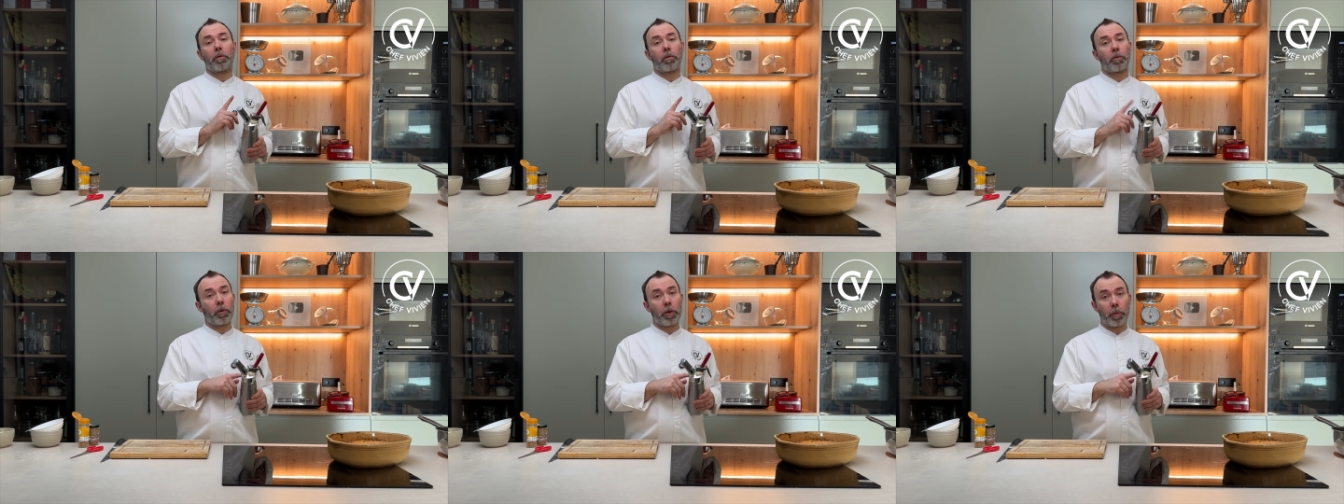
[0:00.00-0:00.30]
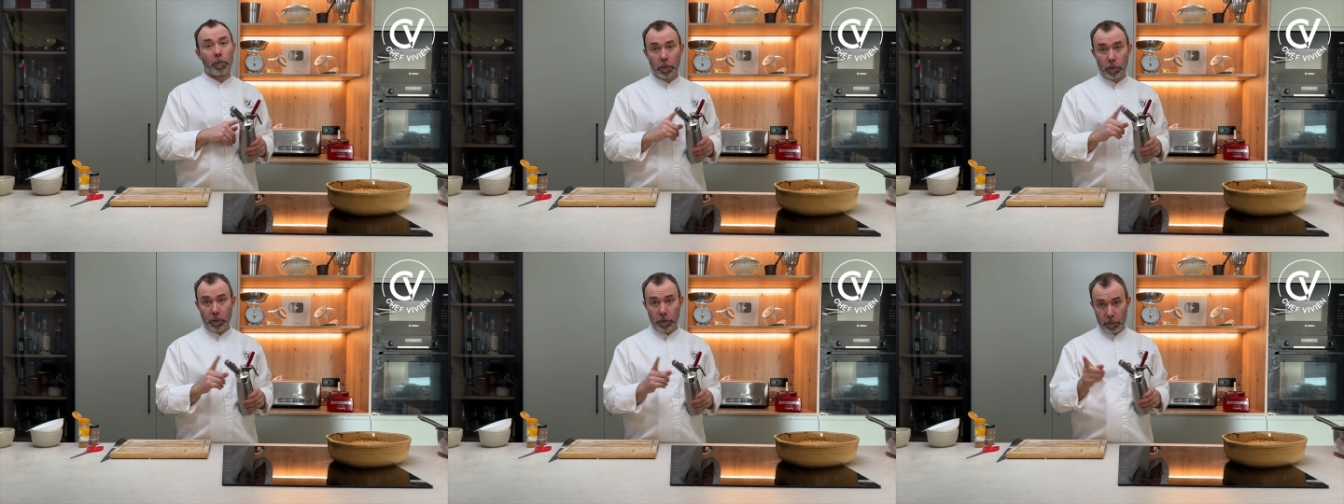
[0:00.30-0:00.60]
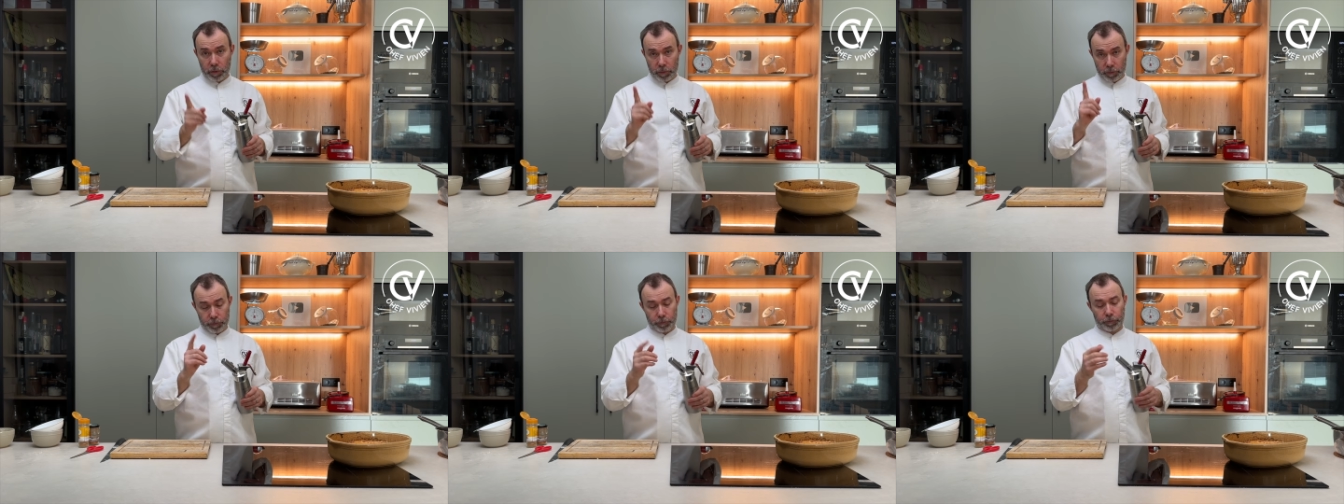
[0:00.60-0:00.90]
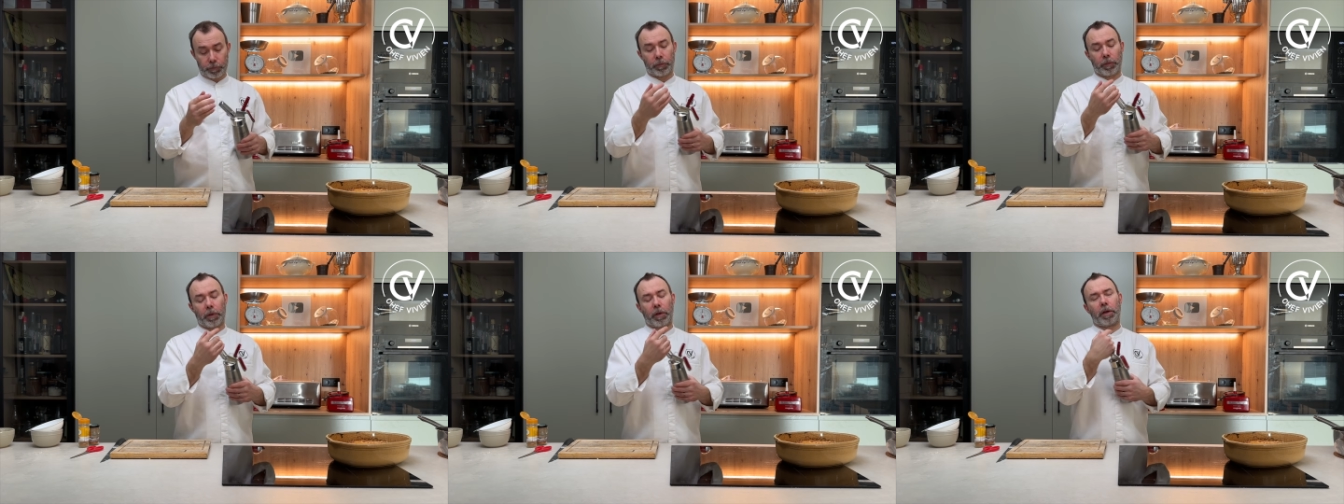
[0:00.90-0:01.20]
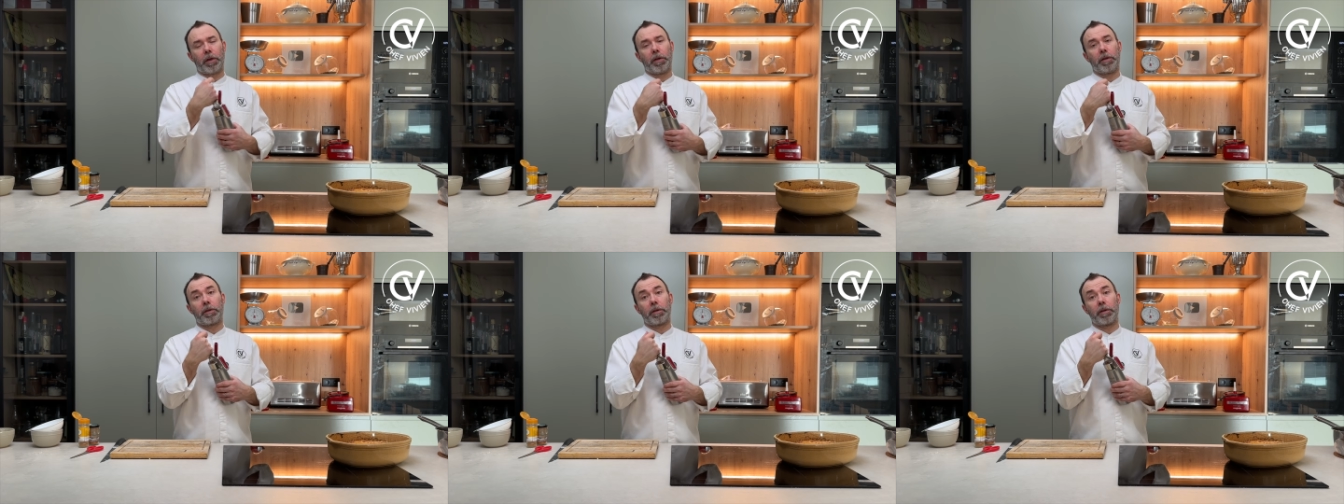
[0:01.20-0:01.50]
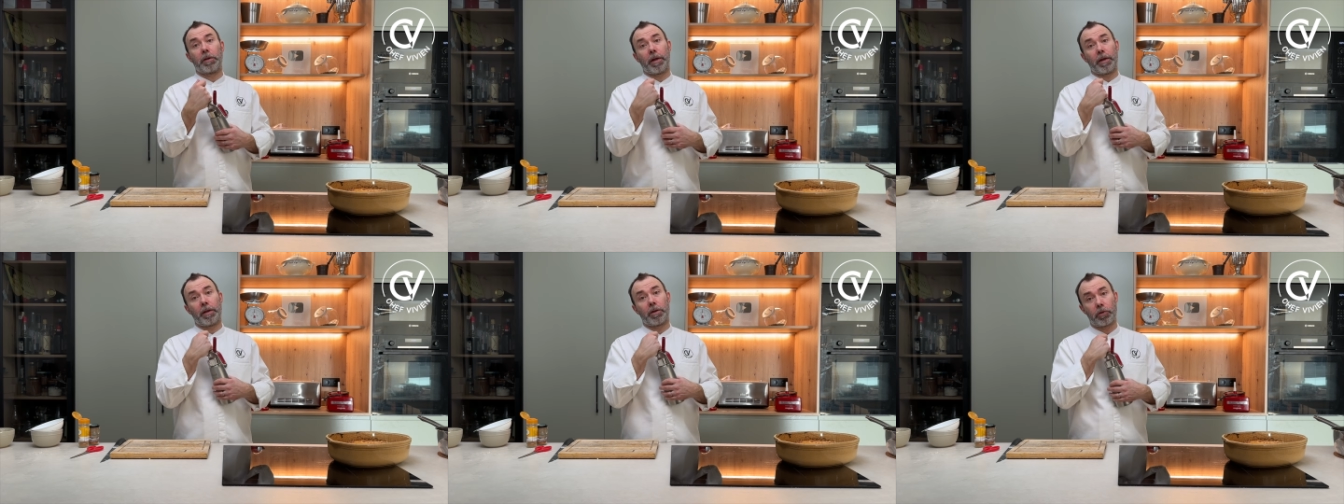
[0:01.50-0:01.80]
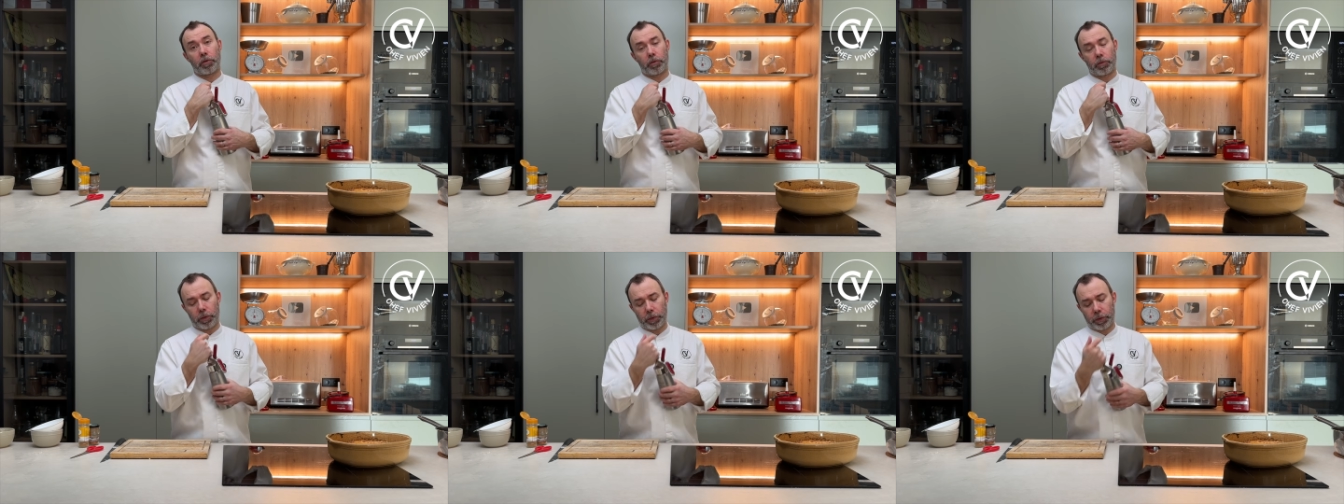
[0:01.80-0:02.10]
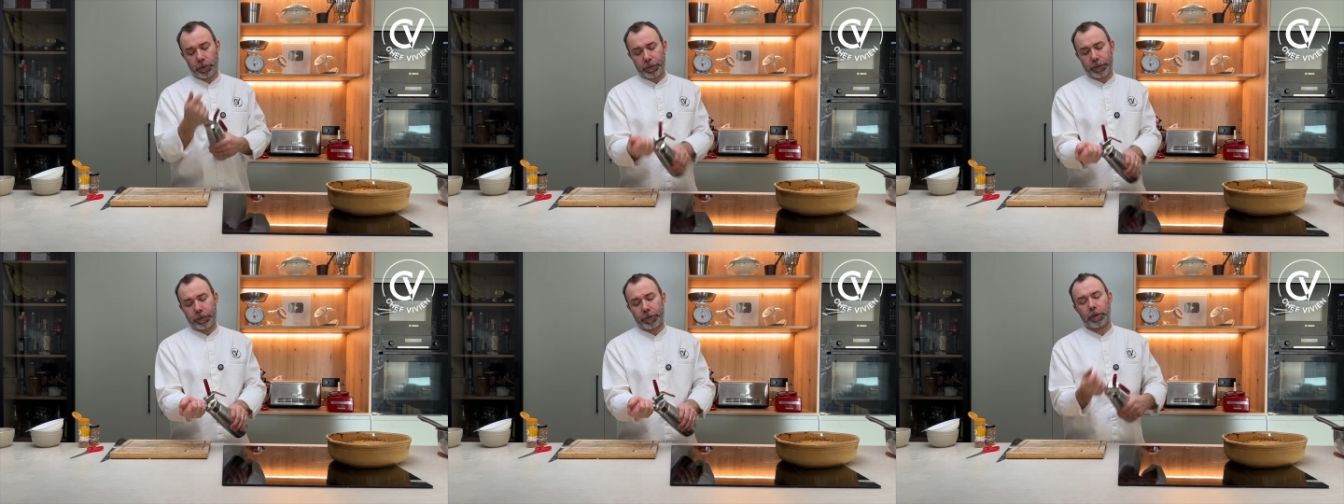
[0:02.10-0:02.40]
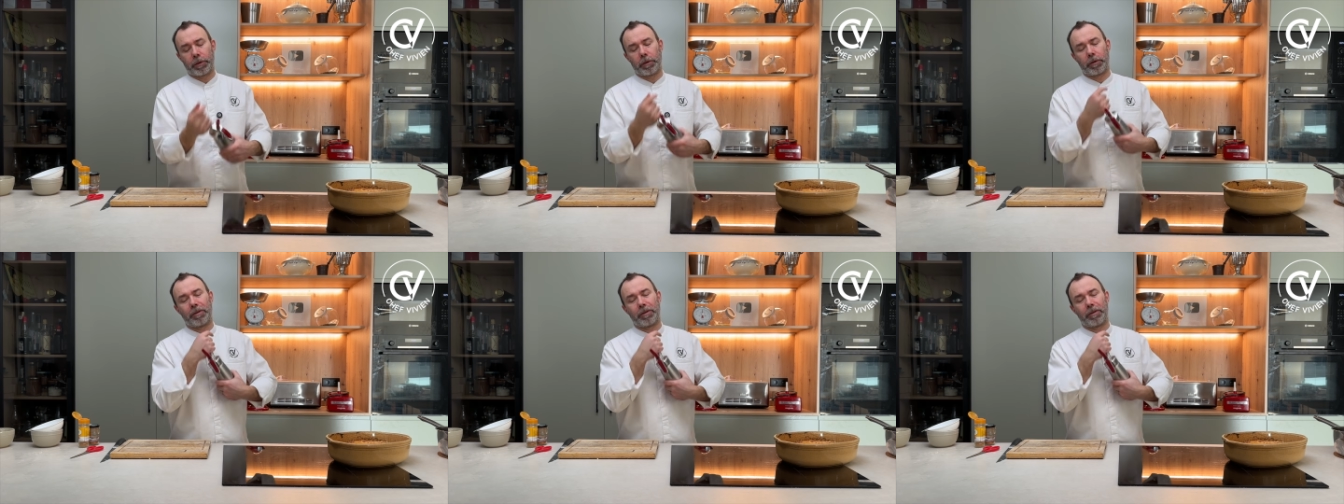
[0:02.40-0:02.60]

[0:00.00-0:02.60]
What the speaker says: whipper. It's dangerous.